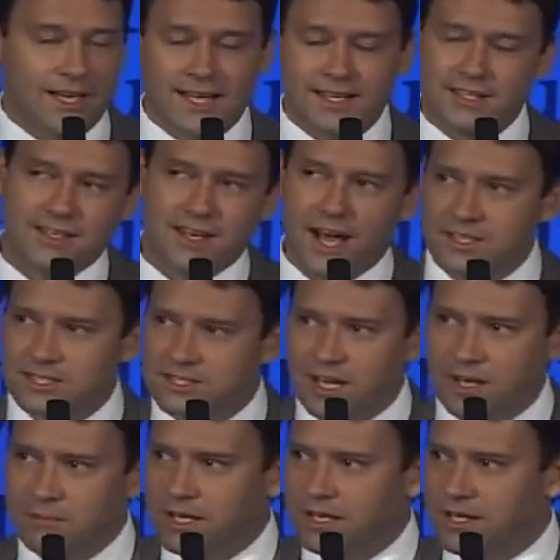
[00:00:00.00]
I did not
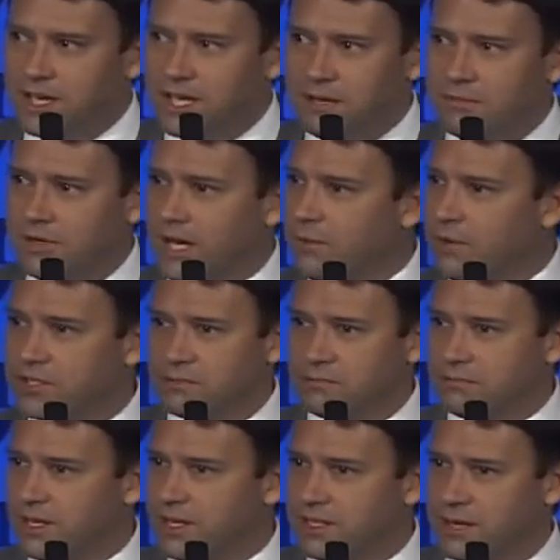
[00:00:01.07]
sign my name. I
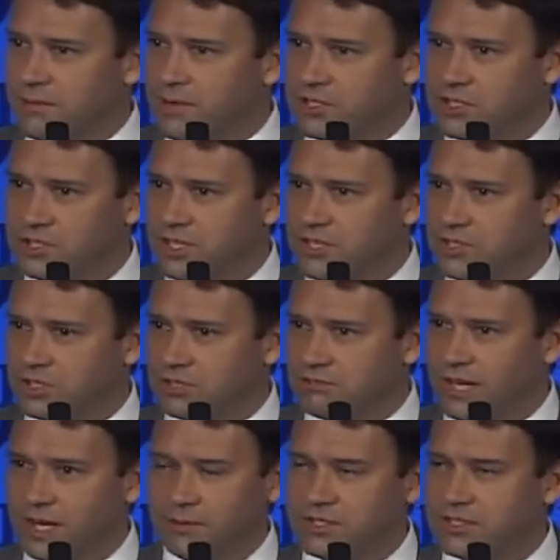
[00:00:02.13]
wasn't paying that much attention.
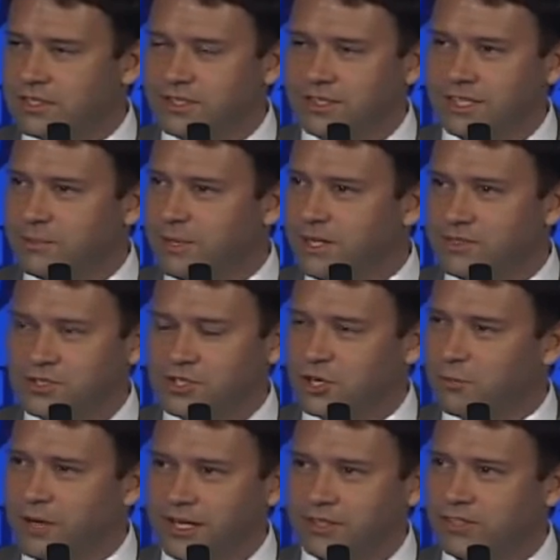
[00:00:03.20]
I was thinking about
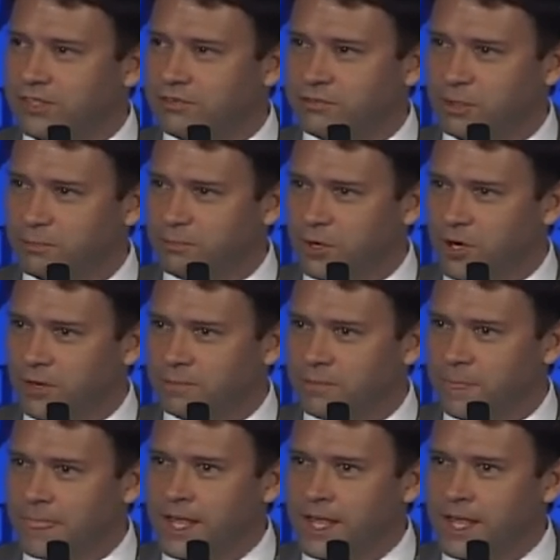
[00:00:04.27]
Termite League football.